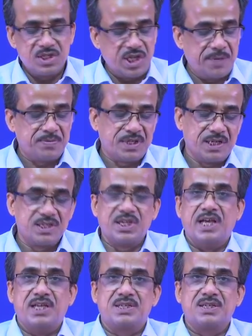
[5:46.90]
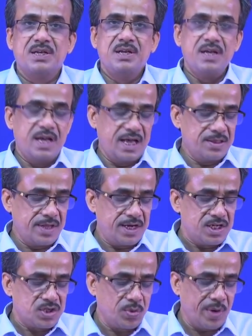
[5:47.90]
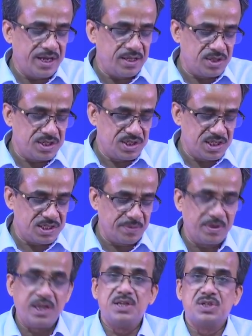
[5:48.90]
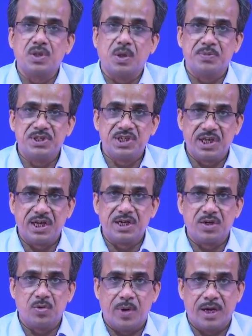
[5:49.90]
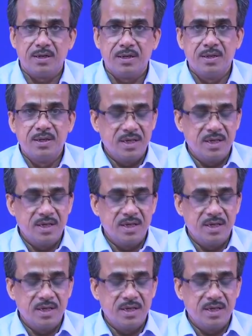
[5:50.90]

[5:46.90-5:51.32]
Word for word: shapes and size. And that is why this is a very sophisticated one